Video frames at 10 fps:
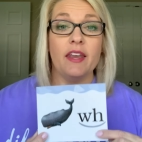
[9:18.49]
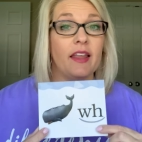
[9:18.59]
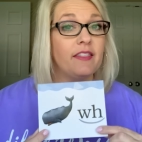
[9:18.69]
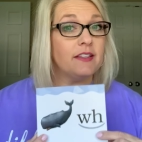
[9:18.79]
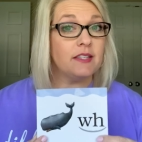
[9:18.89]

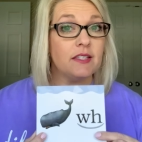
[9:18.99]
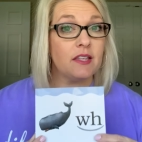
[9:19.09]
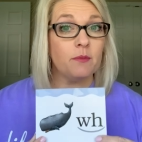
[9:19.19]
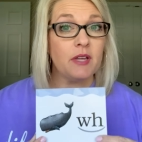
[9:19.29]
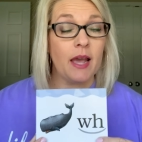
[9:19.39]
Now, this is
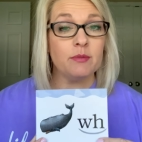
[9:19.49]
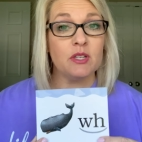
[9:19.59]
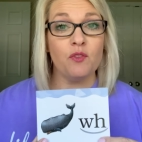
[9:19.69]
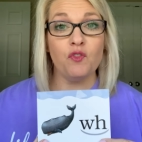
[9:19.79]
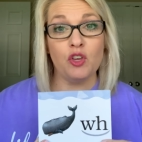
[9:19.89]
sometimes
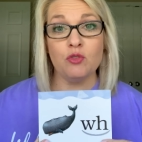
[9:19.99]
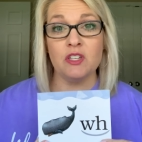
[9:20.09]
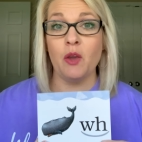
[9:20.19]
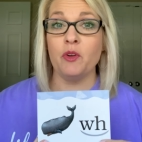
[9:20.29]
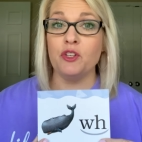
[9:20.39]

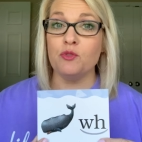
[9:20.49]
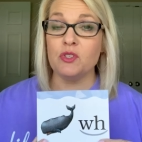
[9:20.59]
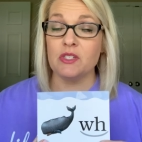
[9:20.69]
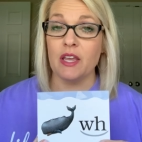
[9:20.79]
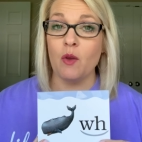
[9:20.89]
confusing when you
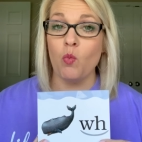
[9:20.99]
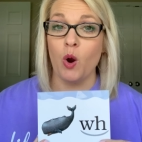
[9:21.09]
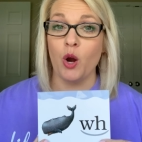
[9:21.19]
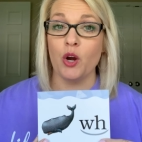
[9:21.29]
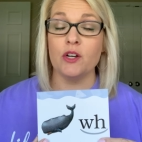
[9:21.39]
see
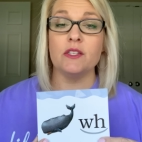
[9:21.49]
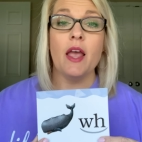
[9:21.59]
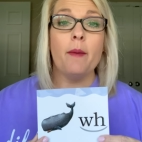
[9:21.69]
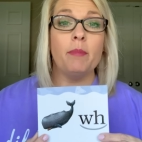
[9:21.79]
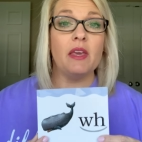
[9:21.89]
words
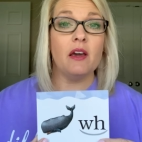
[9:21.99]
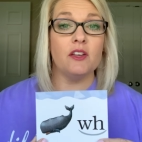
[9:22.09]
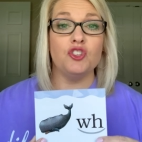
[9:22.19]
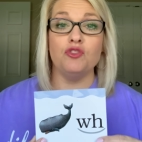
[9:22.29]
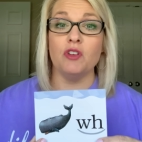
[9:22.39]

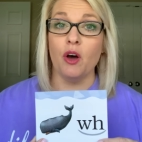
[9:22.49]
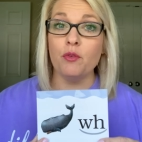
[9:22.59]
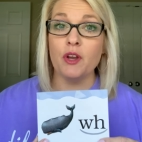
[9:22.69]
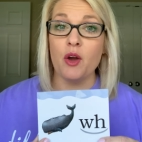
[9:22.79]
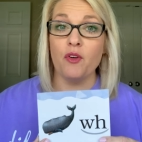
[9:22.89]
because you
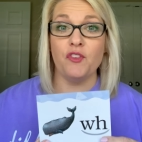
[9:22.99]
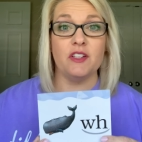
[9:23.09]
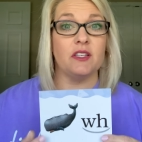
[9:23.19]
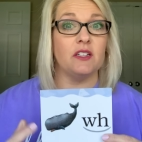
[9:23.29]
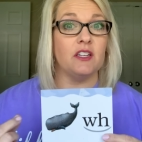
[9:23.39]
don't know if
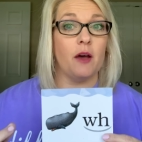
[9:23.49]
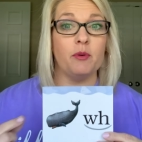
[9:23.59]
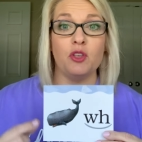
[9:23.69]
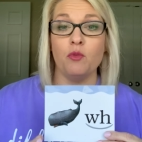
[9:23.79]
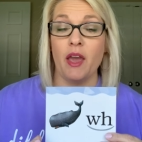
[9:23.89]
it's a
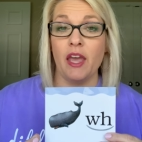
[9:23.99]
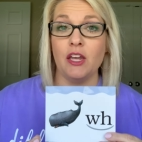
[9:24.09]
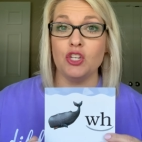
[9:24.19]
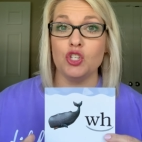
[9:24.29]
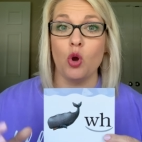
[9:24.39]

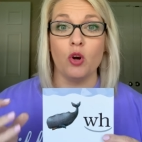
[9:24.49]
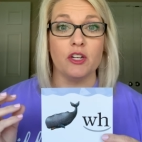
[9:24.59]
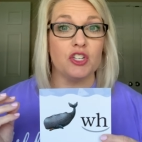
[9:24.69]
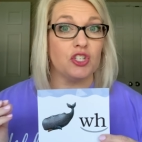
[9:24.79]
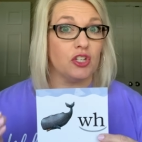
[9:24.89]
WH or
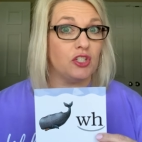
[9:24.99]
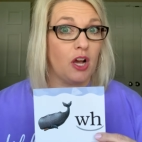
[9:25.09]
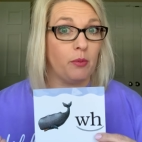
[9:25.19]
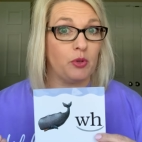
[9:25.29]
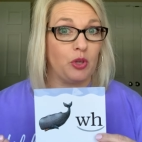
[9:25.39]
just a
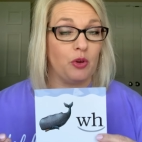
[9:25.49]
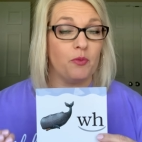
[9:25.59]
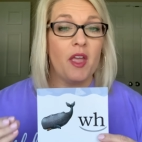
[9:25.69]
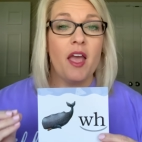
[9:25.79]
W.